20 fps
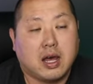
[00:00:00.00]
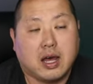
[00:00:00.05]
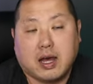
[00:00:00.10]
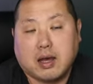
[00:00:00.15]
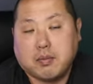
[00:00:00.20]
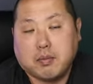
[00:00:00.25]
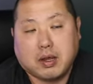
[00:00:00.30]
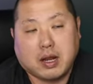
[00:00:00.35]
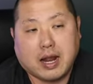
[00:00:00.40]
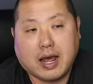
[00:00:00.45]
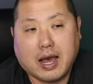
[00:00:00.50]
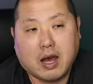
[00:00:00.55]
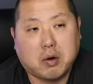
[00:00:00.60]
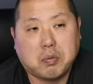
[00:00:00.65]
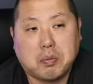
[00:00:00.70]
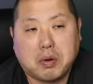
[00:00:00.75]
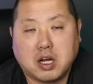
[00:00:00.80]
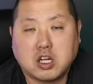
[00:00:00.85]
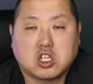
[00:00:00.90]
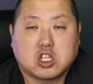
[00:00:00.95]
I mean, how
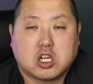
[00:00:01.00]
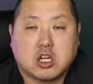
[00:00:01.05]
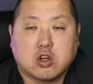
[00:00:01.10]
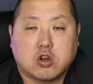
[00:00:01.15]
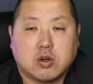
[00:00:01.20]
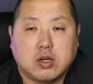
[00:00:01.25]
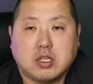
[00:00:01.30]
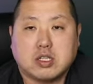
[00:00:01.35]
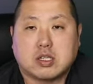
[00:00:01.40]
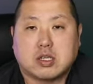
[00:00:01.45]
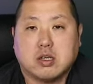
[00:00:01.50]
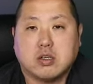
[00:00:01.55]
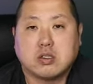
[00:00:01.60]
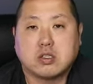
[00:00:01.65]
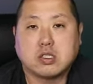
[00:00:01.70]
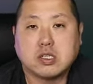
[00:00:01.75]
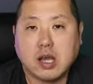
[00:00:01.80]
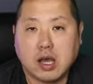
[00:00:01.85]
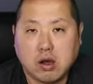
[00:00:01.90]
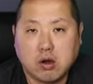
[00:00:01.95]
much can Grayscale
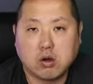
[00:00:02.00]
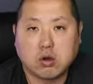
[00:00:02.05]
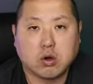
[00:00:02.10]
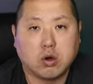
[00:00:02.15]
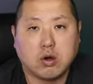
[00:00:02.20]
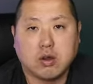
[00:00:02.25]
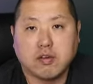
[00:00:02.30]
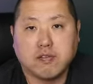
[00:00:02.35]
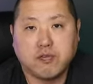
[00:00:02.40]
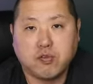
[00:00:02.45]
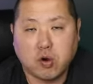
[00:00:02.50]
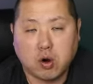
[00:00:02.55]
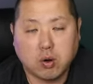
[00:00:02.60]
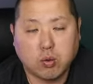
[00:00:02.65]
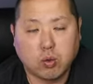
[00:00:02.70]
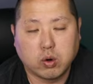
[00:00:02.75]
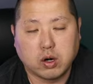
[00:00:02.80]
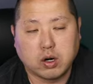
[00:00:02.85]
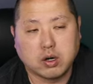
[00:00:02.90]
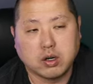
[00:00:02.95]
sell going
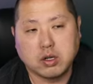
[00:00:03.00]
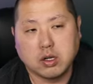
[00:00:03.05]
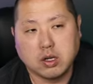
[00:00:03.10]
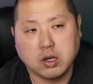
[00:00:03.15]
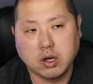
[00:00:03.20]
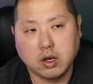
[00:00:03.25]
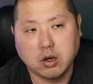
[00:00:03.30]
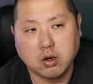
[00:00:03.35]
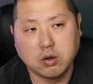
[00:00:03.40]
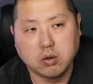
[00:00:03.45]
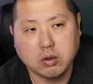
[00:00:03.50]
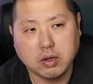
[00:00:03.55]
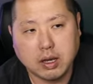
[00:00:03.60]
forward, you know?